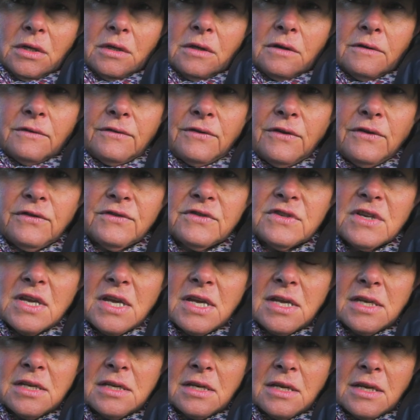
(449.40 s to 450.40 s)

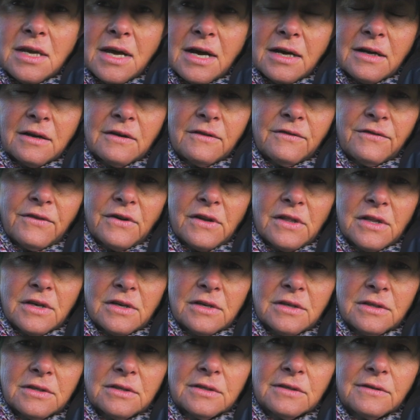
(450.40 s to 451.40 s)
15 young
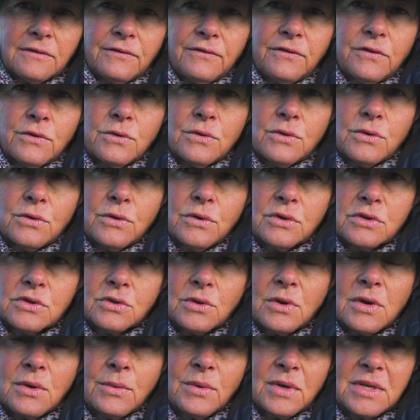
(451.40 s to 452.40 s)
fellas for
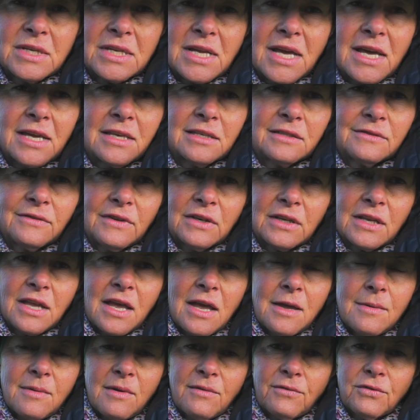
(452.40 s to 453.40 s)
21 days. Vet
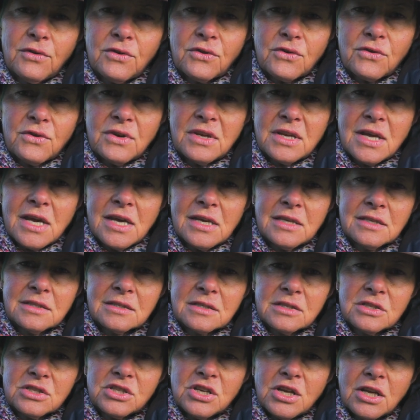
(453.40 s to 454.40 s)
came every 3 days
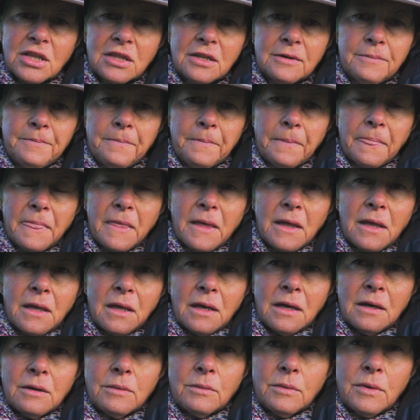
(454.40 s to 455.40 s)
to check them.
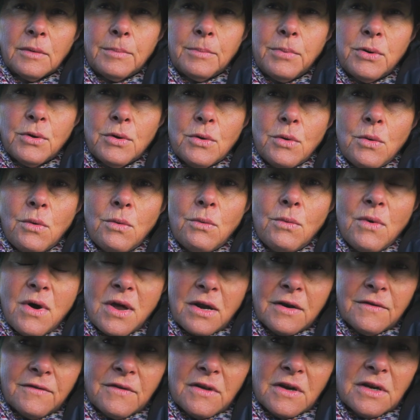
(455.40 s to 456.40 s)
We put
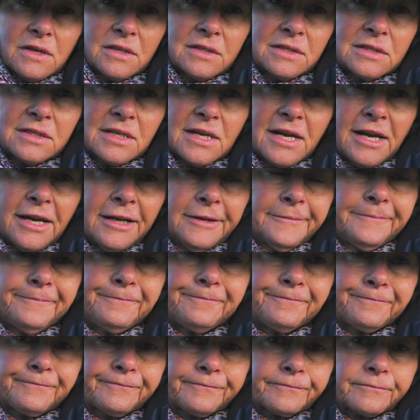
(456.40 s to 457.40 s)
one of those down
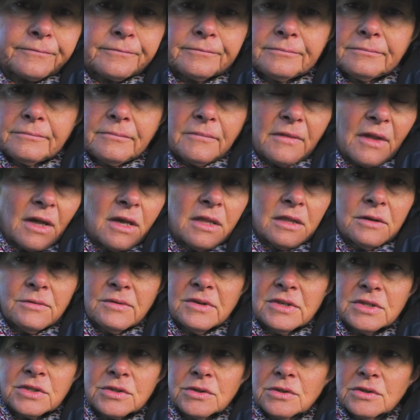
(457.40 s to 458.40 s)
and the
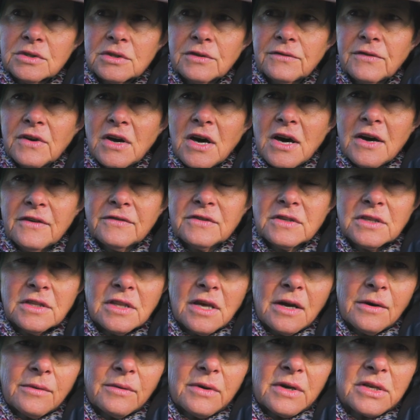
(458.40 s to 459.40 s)
rest all survived, and
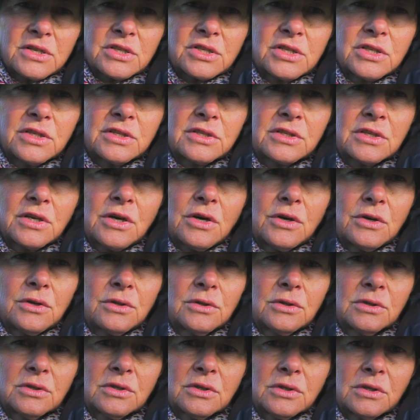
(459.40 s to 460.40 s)
they were actually
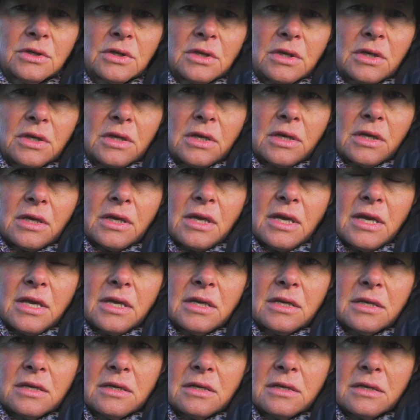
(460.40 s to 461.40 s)
sold
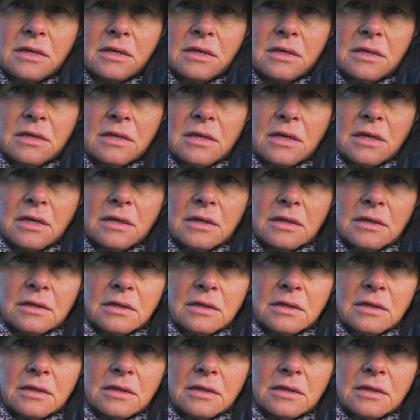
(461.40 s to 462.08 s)
in